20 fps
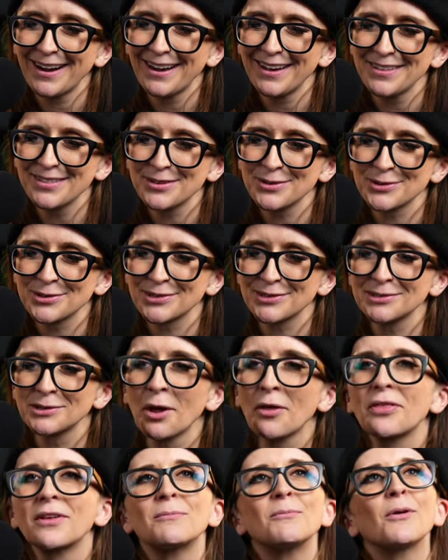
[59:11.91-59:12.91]
There's just
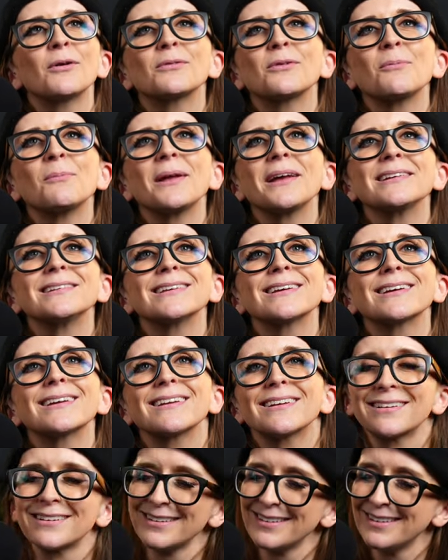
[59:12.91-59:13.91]
nothing more romantic
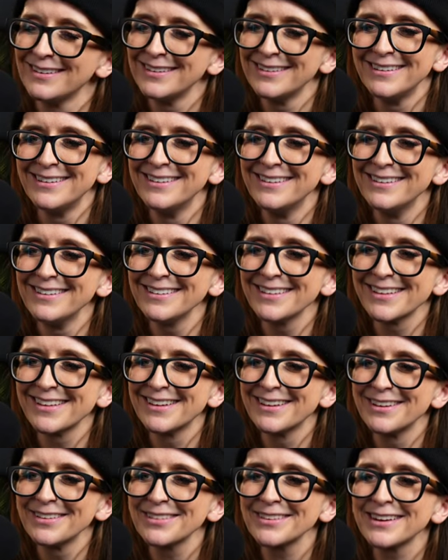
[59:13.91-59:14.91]

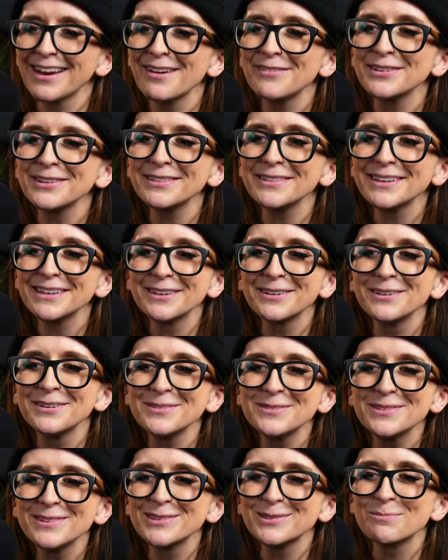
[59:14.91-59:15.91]
than having like
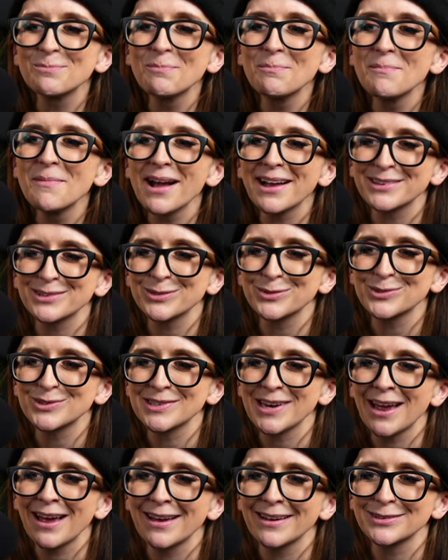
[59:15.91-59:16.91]
this massive
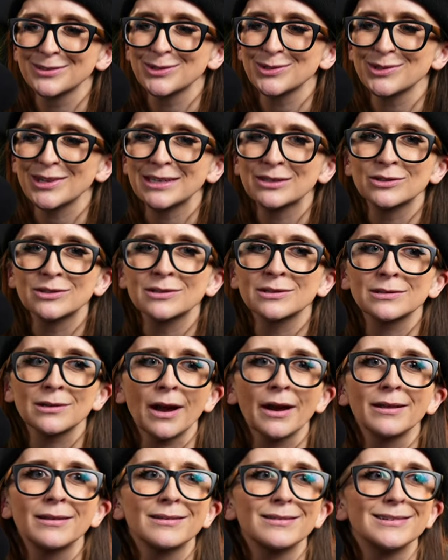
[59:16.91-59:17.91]
stag just like
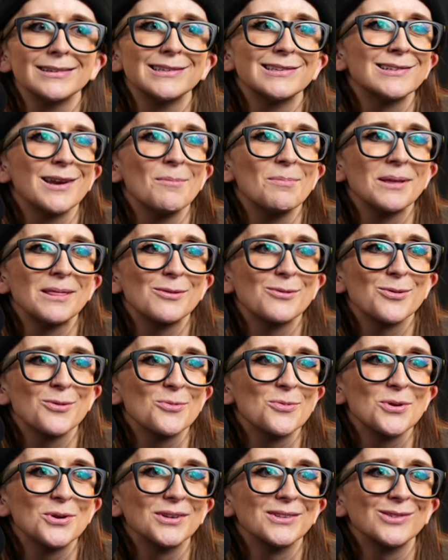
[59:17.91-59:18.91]
silently stepping through the
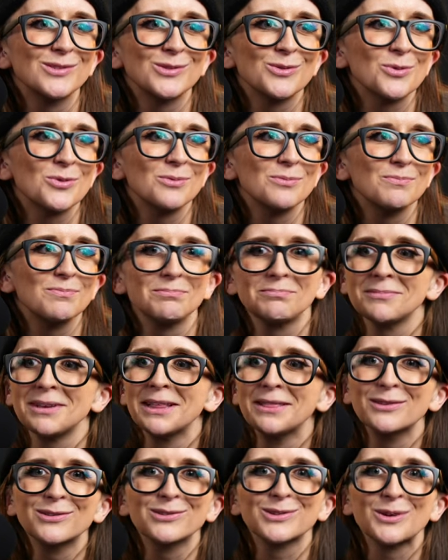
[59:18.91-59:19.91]
woods in
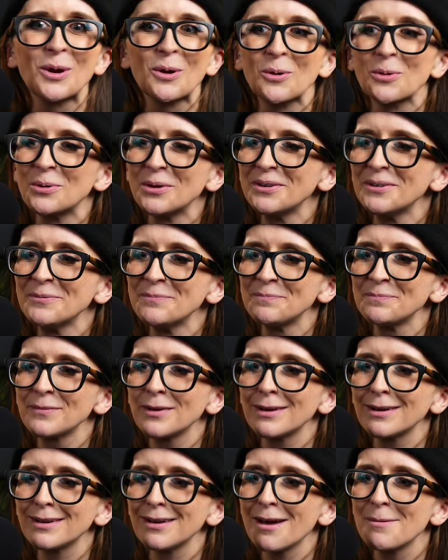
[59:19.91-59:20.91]
the snow
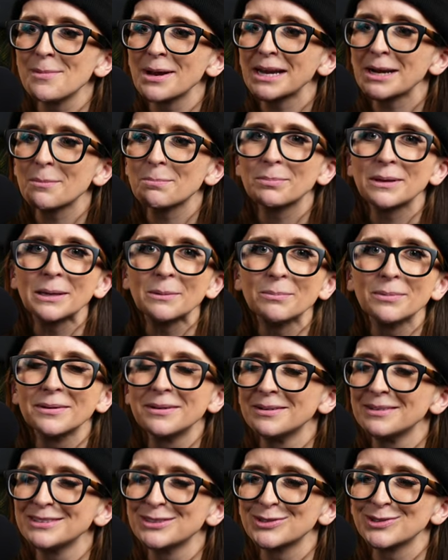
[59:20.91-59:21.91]
not making a peep,
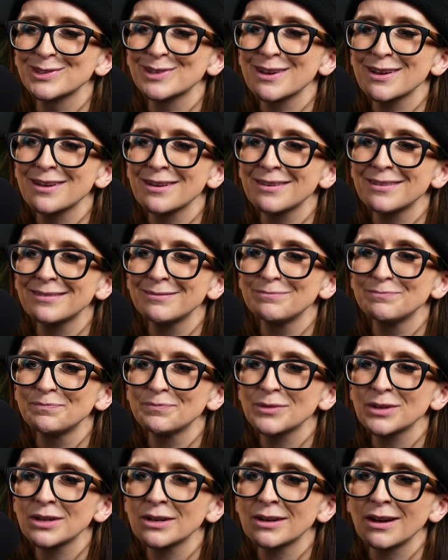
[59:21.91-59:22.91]
just
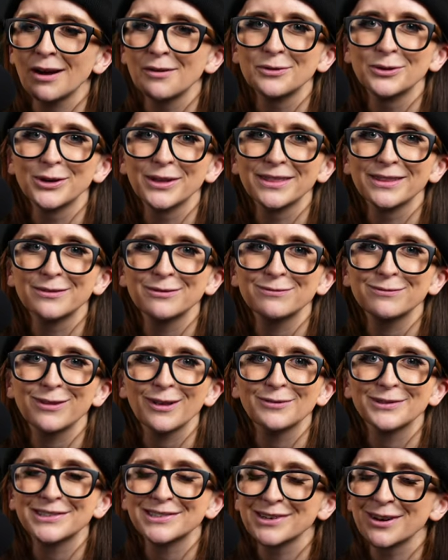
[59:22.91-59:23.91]
covered in the
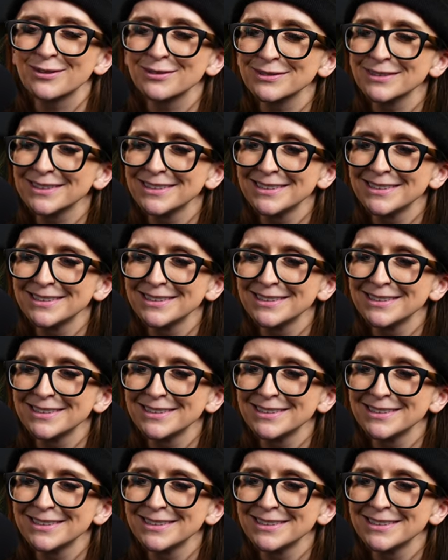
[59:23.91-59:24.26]
fluffy stuff.